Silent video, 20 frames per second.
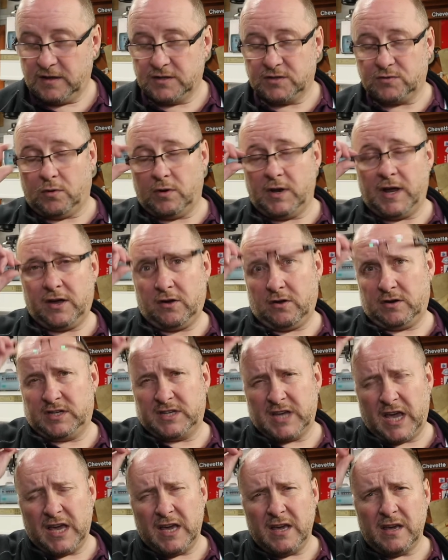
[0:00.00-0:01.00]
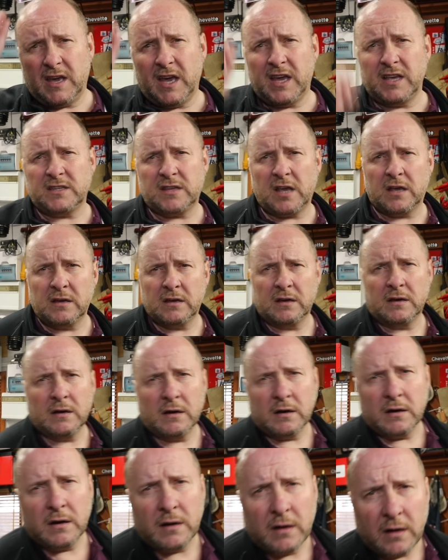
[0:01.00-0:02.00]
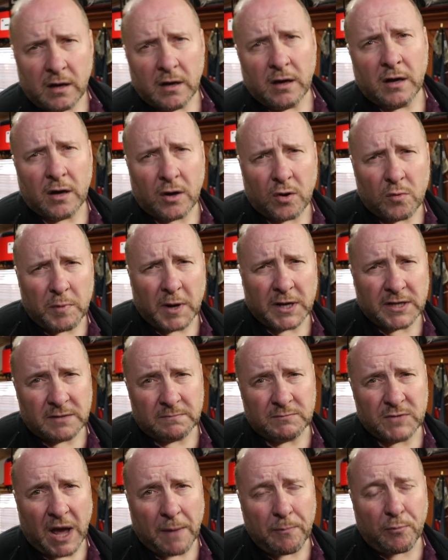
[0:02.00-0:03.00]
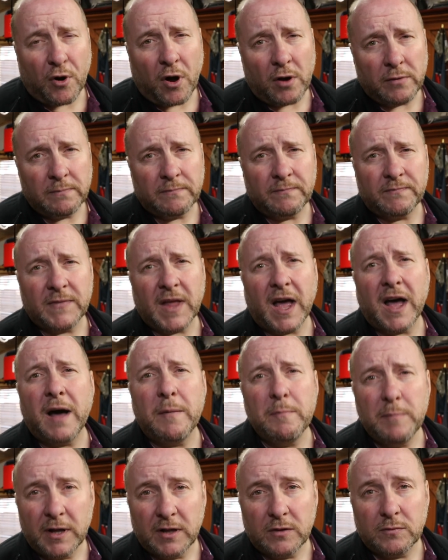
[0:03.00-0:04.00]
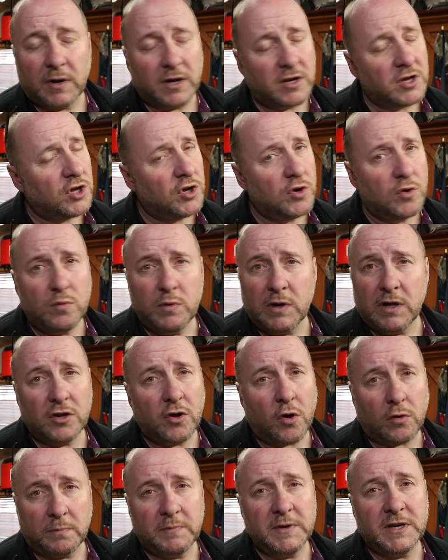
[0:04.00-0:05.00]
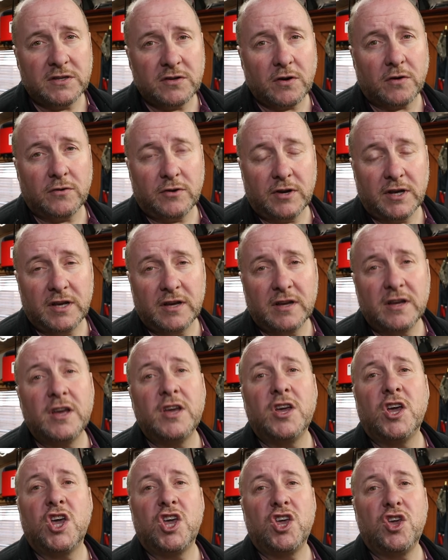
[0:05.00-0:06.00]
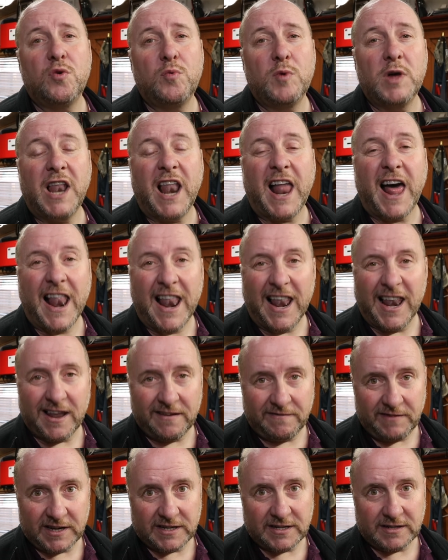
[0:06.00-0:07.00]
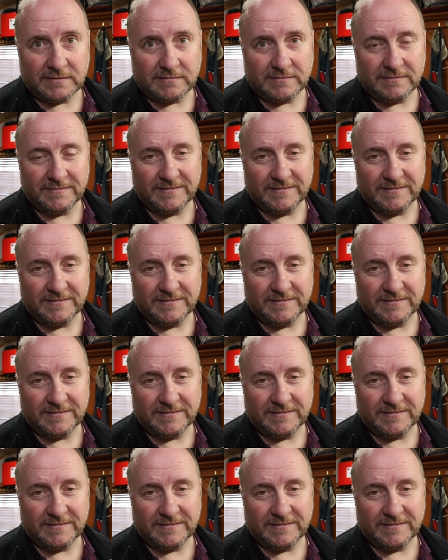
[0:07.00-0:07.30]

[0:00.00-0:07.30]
So all I gotta say is go buy some Depron and build one. You will not be sorry. You will love it.